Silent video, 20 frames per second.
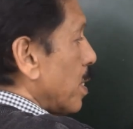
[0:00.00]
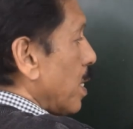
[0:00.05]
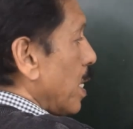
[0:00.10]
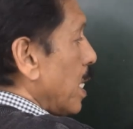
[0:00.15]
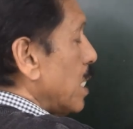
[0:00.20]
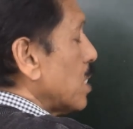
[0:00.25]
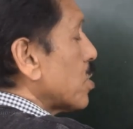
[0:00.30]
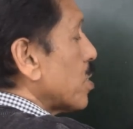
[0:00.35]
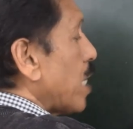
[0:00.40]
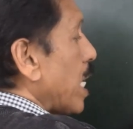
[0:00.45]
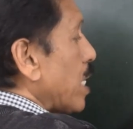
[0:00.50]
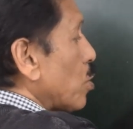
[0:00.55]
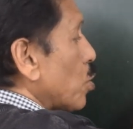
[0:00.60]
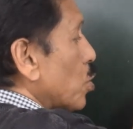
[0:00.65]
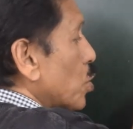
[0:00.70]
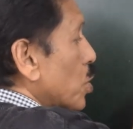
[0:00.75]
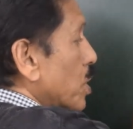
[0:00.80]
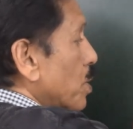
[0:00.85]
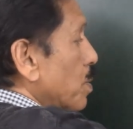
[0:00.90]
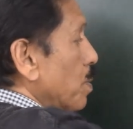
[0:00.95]
is trying to
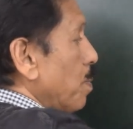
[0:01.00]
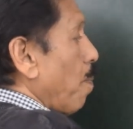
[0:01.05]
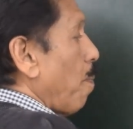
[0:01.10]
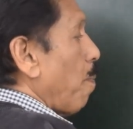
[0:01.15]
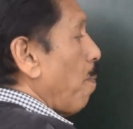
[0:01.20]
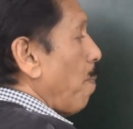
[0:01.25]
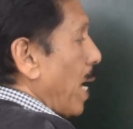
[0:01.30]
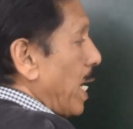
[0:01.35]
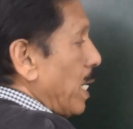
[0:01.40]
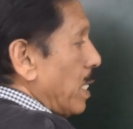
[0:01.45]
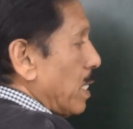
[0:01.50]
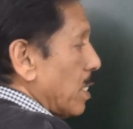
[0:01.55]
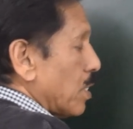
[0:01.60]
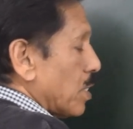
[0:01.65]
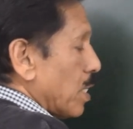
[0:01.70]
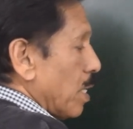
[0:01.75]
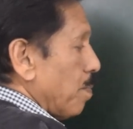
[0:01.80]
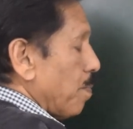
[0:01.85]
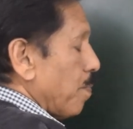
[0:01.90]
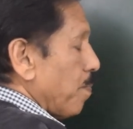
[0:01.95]
bend the
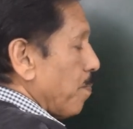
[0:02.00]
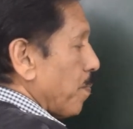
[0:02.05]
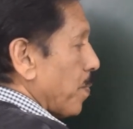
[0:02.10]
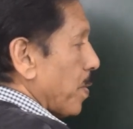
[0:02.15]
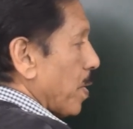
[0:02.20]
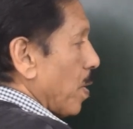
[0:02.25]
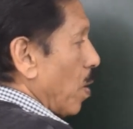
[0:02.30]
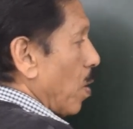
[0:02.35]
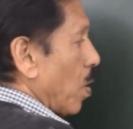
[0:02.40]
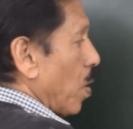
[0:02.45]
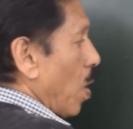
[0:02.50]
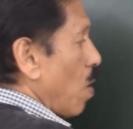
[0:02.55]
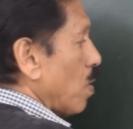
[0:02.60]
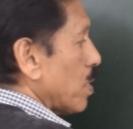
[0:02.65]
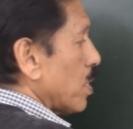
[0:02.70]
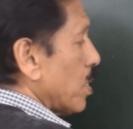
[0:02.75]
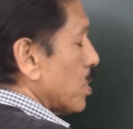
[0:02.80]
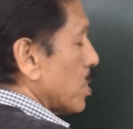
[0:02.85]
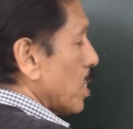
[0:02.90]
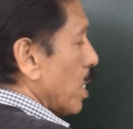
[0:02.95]
ship or hug
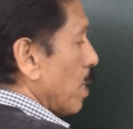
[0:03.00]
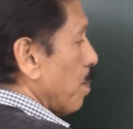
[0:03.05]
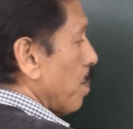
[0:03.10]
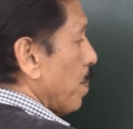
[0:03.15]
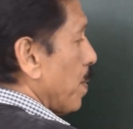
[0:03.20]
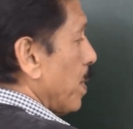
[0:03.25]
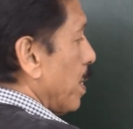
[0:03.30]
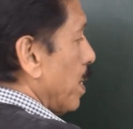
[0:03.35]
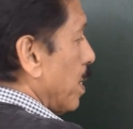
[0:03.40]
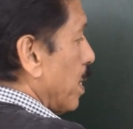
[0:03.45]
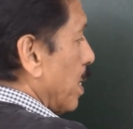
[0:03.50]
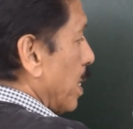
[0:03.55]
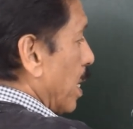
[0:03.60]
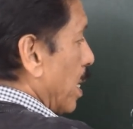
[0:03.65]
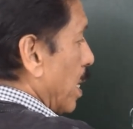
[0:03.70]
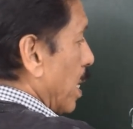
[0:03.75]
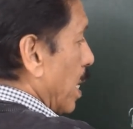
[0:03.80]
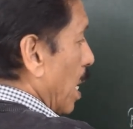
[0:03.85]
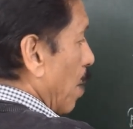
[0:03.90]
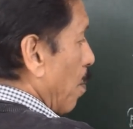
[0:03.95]
the ship
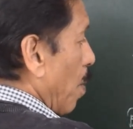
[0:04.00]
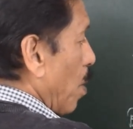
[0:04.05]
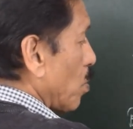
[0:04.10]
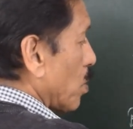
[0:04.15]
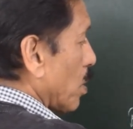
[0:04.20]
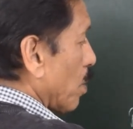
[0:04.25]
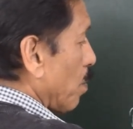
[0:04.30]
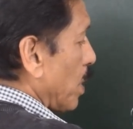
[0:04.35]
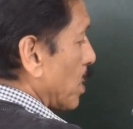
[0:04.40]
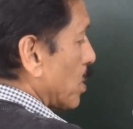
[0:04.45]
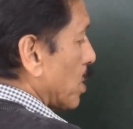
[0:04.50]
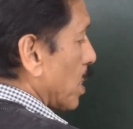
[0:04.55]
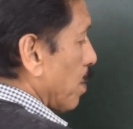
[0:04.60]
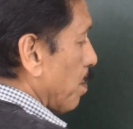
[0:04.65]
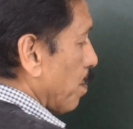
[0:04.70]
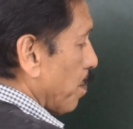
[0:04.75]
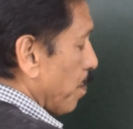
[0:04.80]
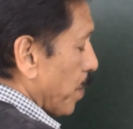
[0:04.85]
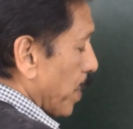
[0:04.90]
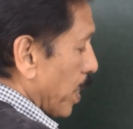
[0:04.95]
about the
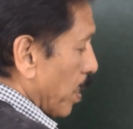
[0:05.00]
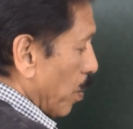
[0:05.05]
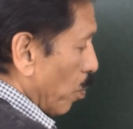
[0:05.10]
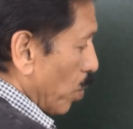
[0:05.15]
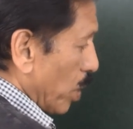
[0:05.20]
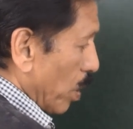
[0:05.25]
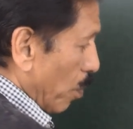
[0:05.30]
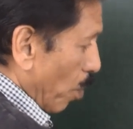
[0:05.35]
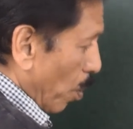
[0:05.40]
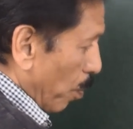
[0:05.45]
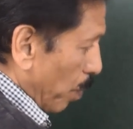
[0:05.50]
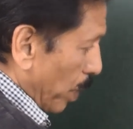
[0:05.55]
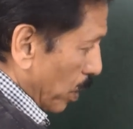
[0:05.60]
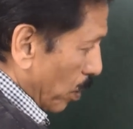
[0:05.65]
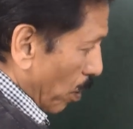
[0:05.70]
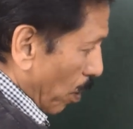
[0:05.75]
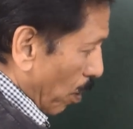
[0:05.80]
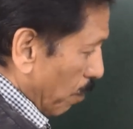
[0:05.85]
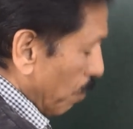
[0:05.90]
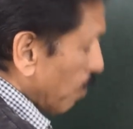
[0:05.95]
midship with a moment
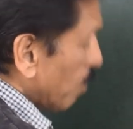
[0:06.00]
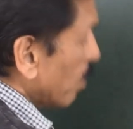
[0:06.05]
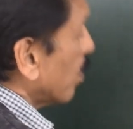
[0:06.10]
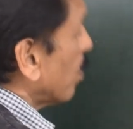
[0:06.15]
of